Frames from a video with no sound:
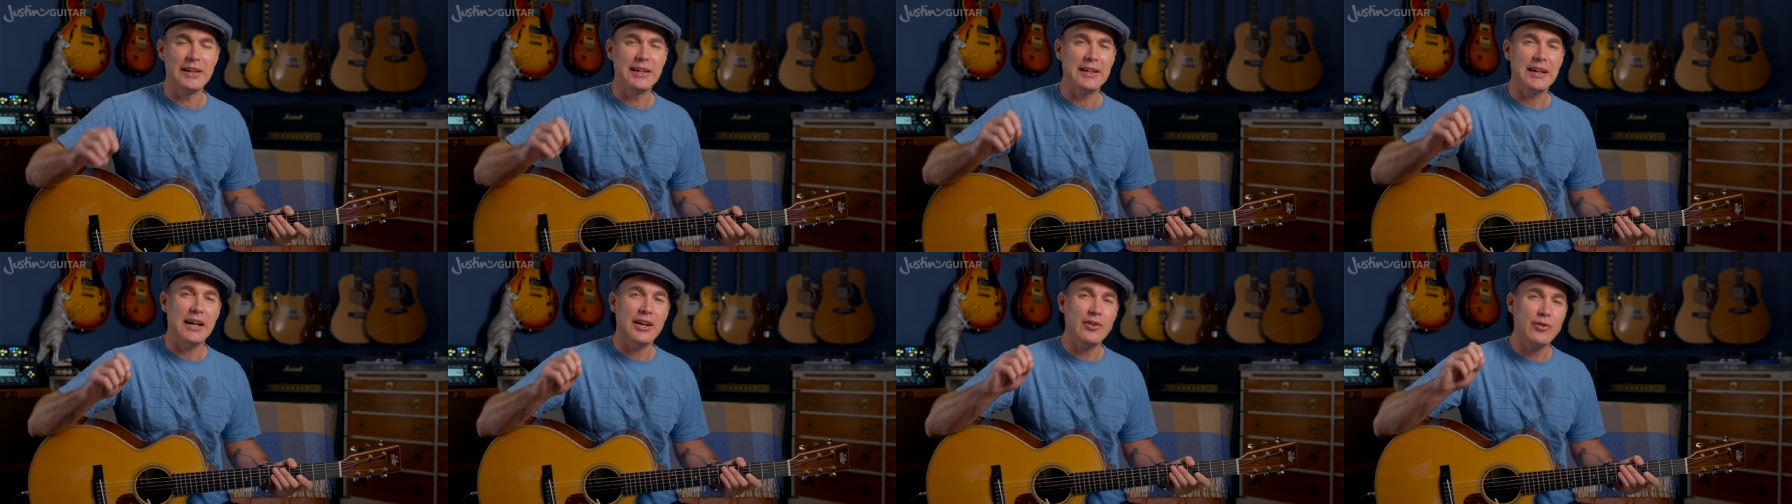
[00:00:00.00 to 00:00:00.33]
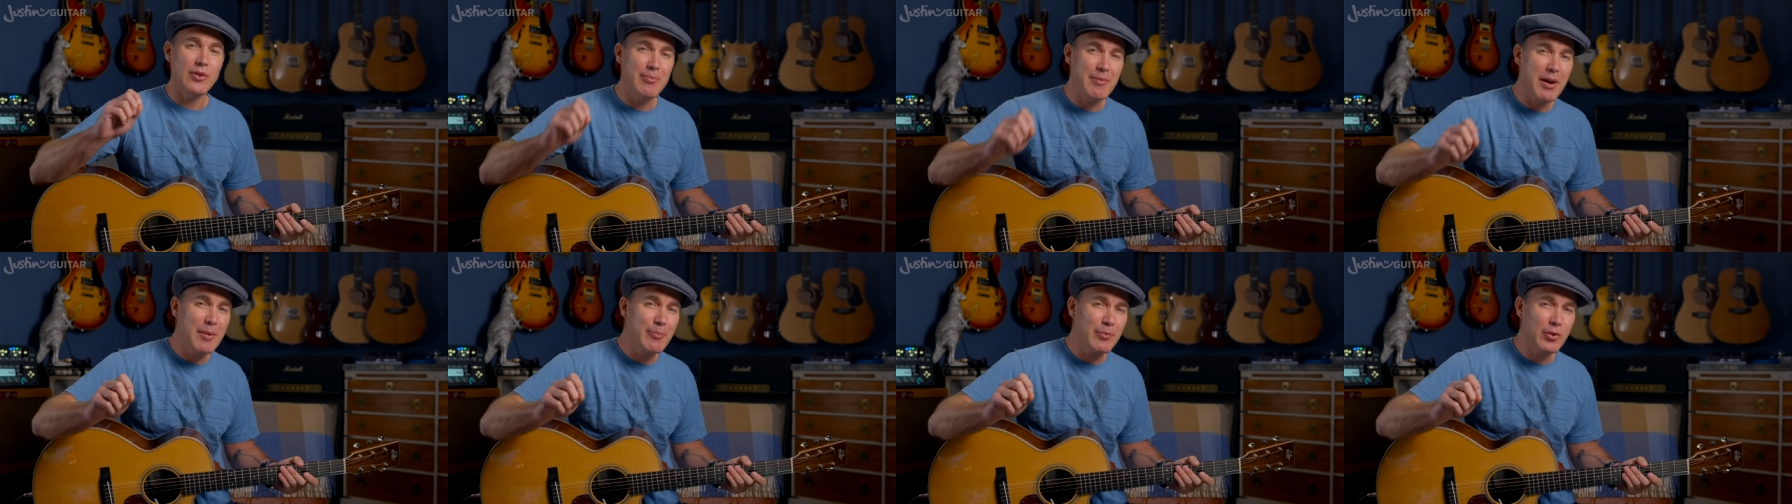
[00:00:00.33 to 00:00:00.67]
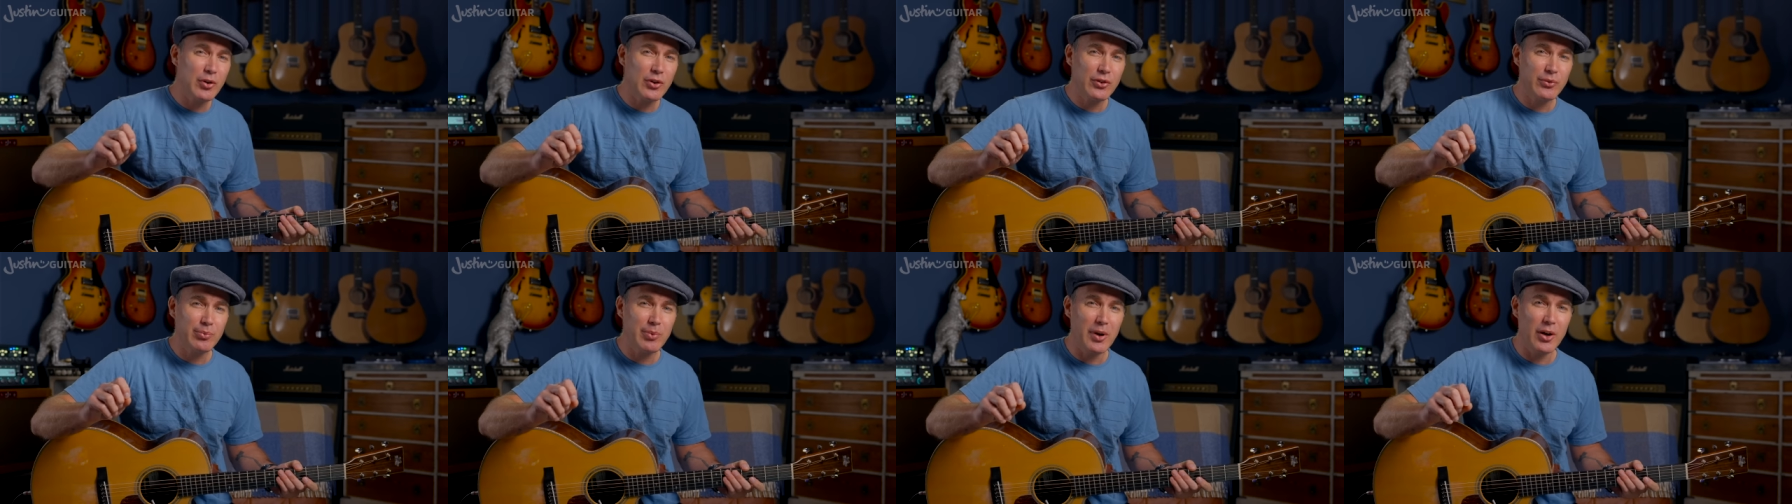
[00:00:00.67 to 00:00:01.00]
And remember
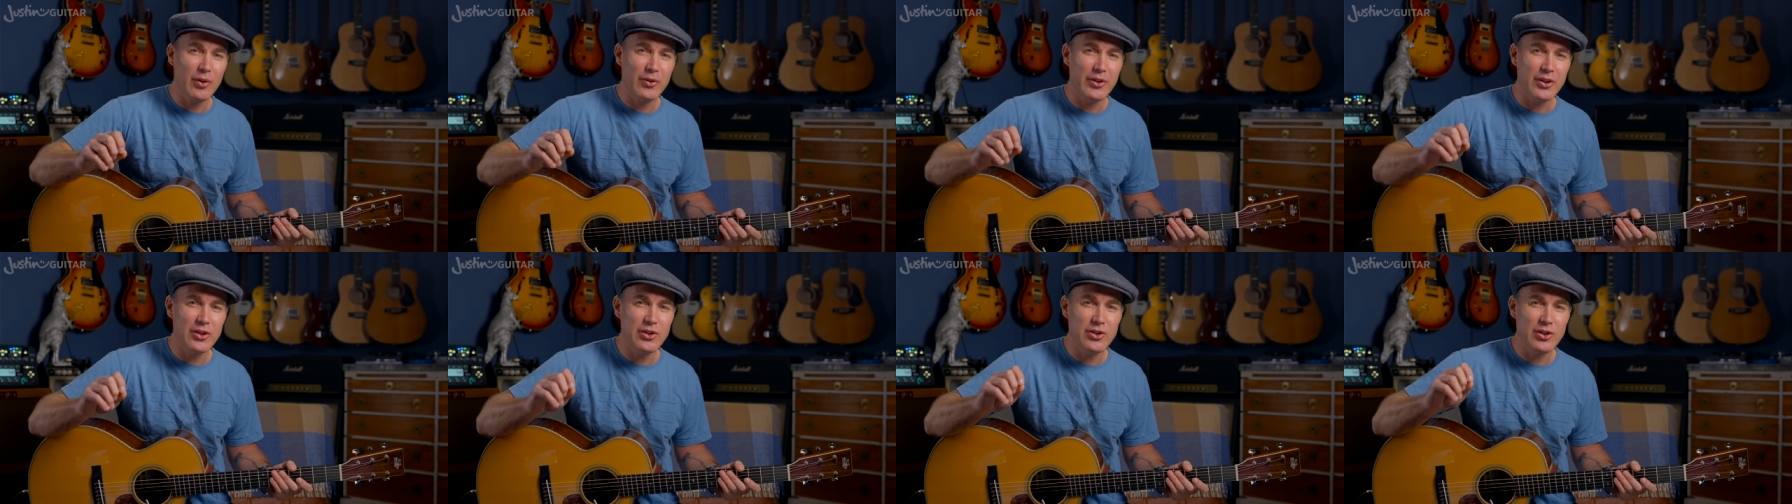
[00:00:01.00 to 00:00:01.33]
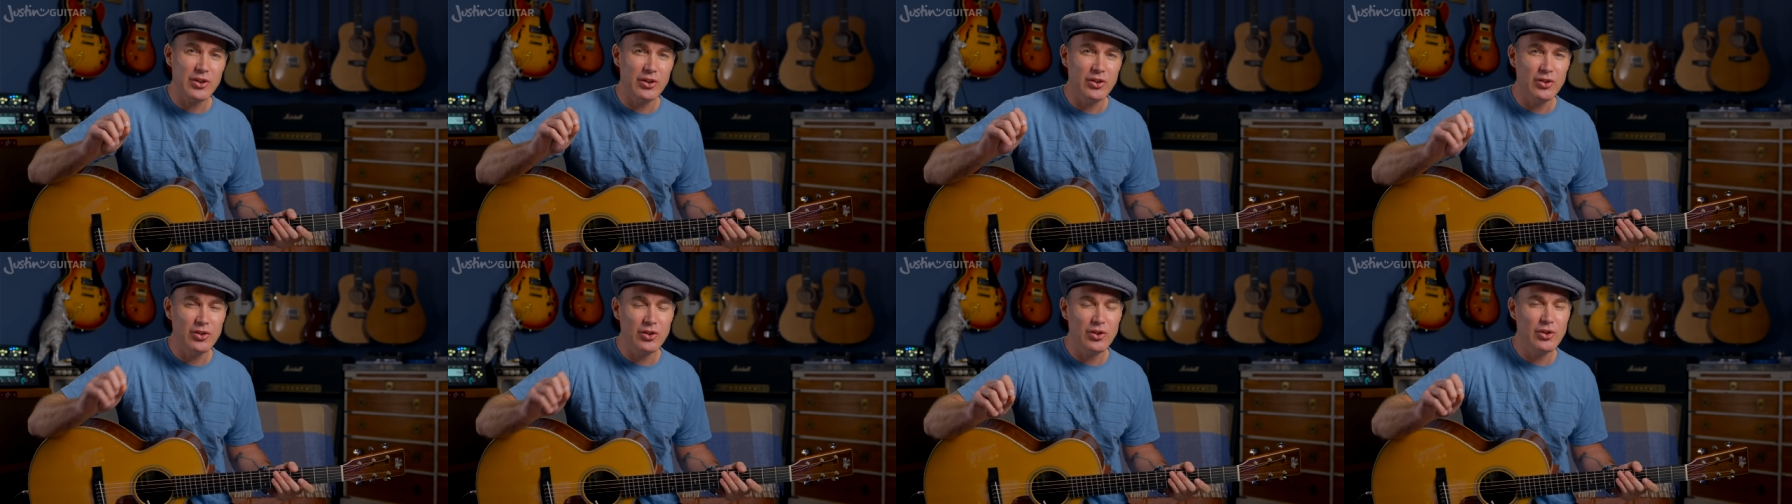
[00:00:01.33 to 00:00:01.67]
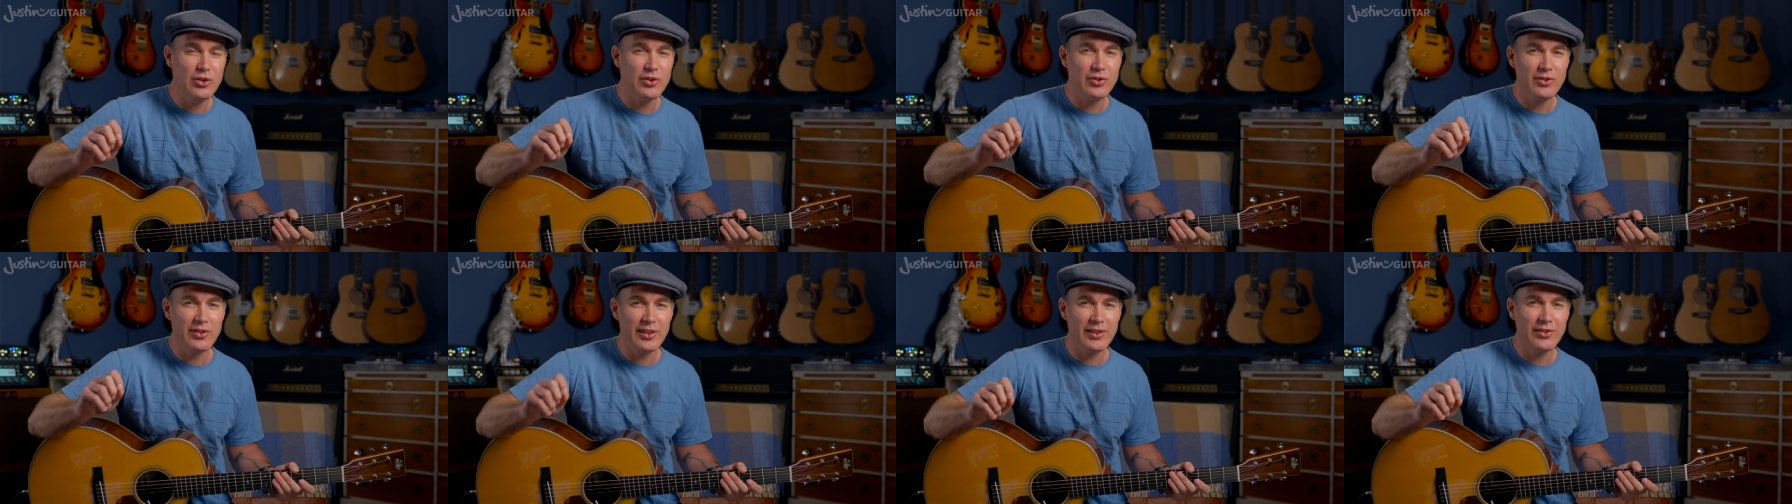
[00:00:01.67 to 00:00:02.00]
as well that you can
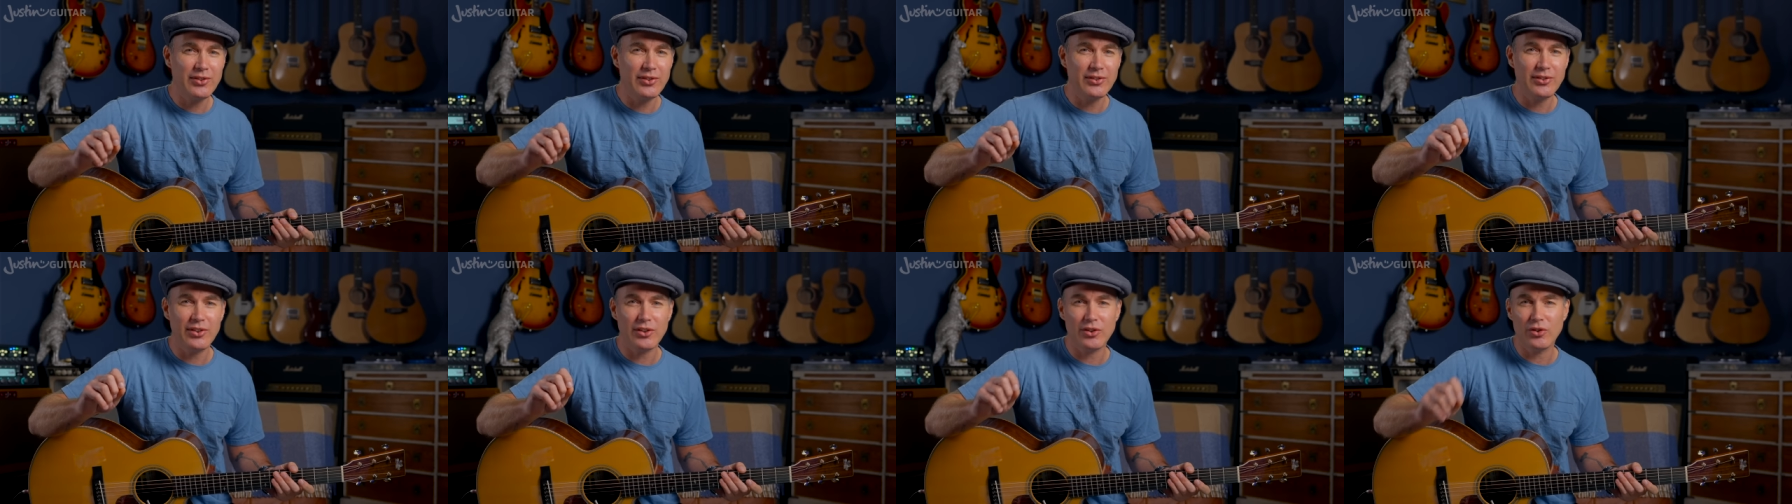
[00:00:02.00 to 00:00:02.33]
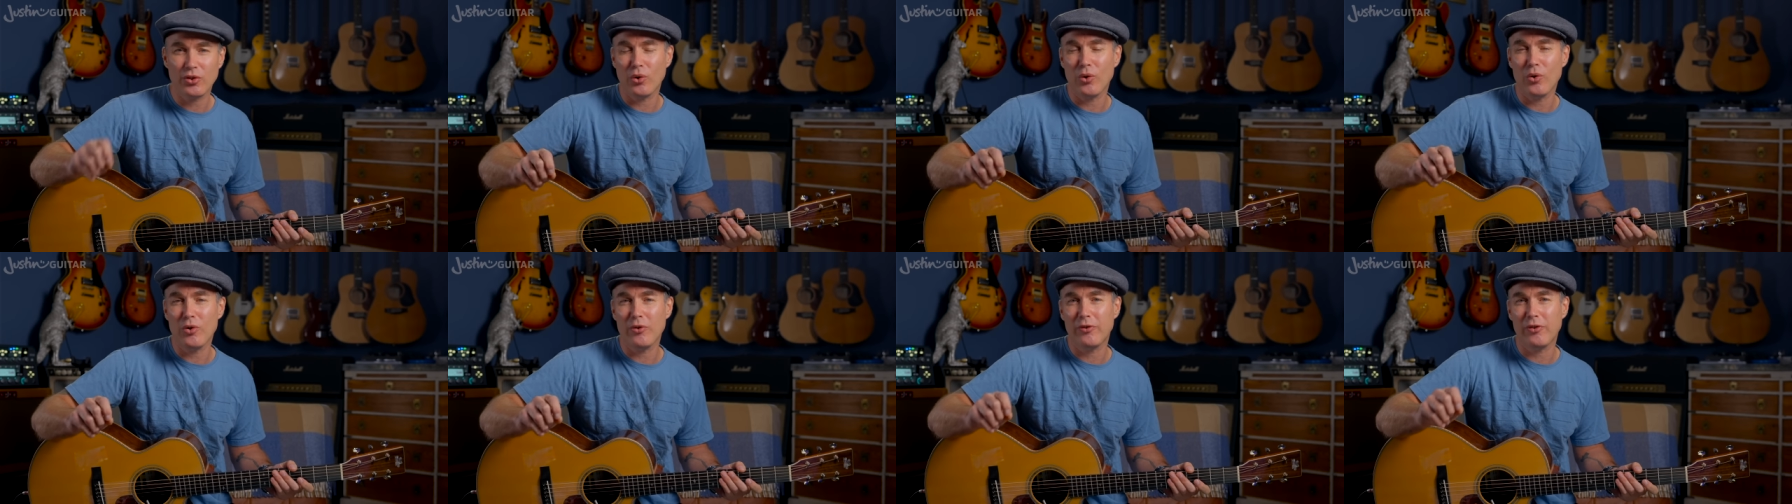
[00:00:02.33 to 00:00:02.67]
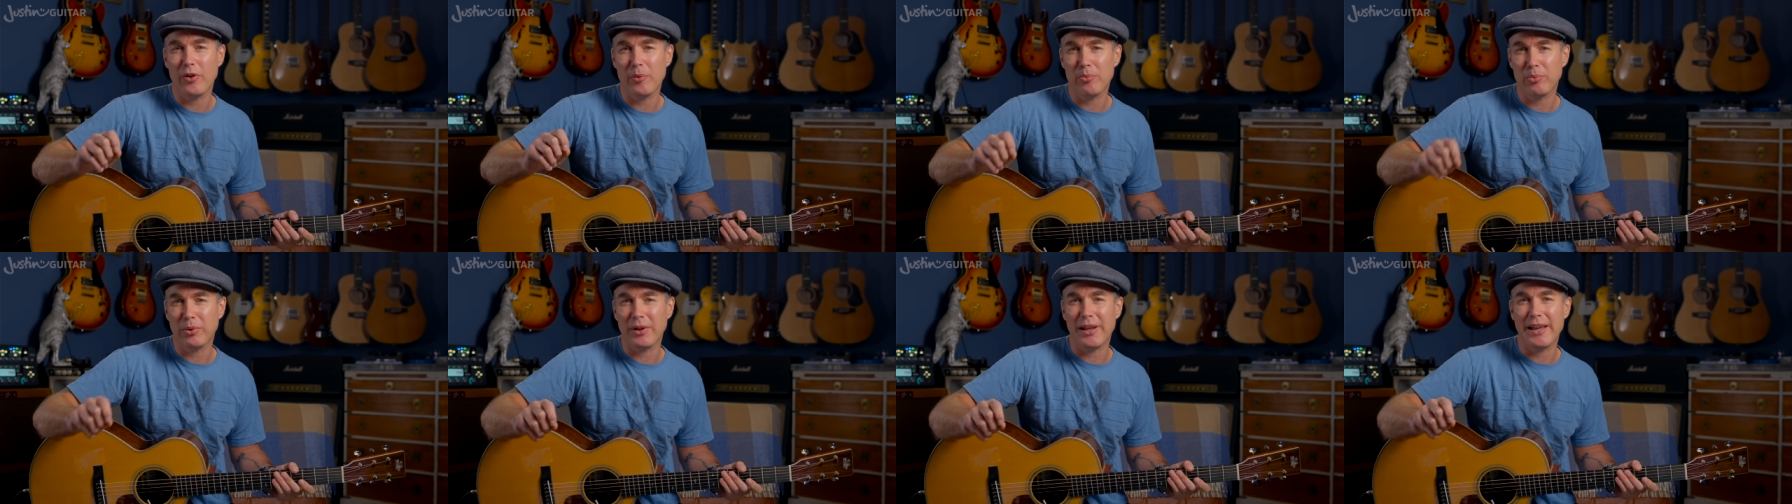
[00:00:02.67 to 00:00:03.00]
use this as a tool
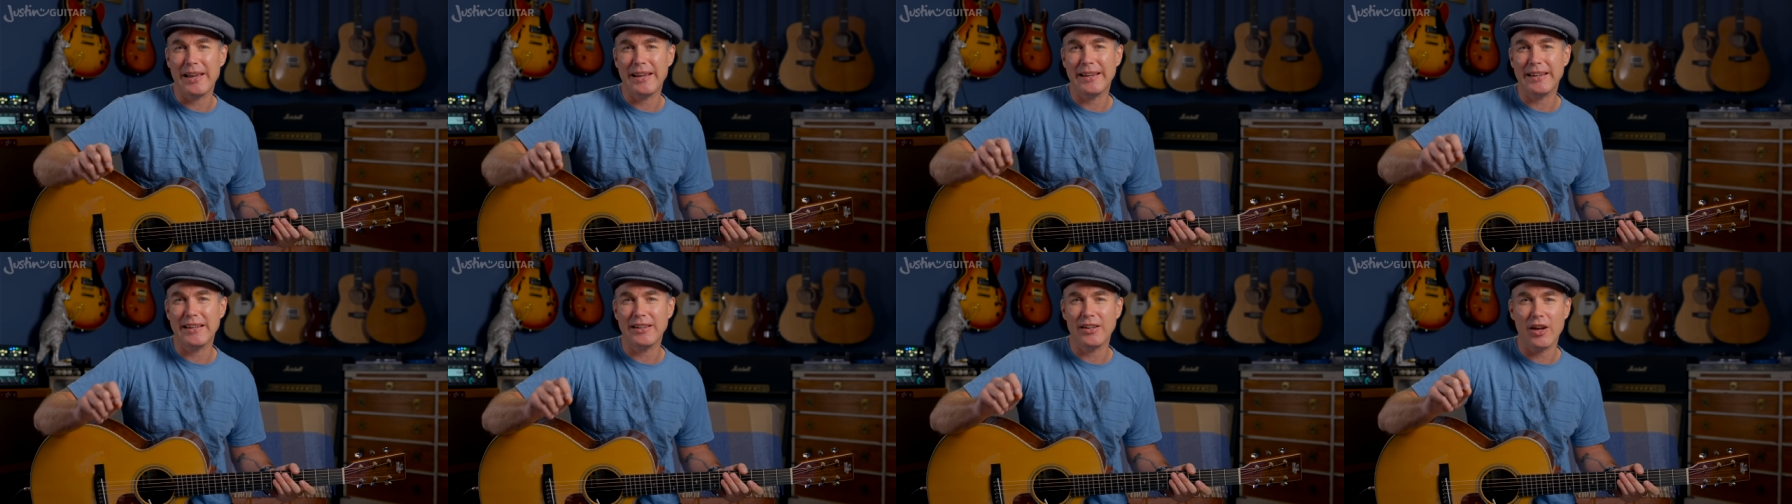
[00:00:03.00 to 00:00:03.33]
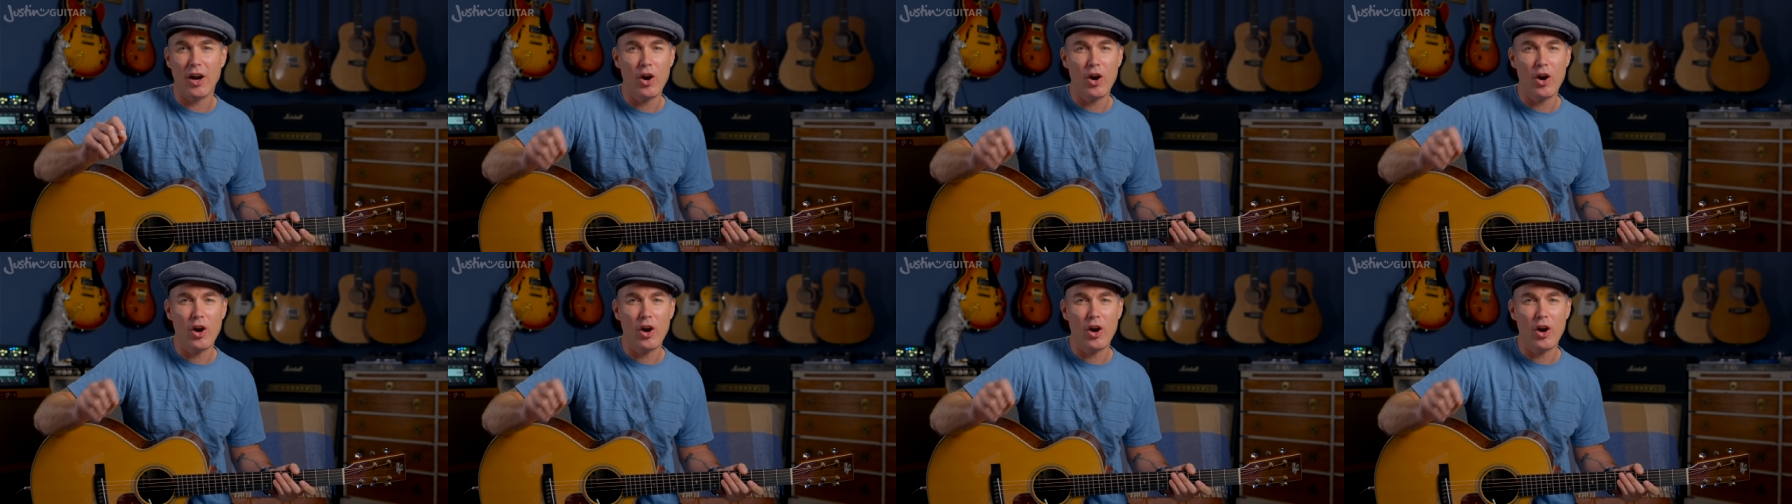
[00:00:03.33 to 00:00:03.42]
for playing in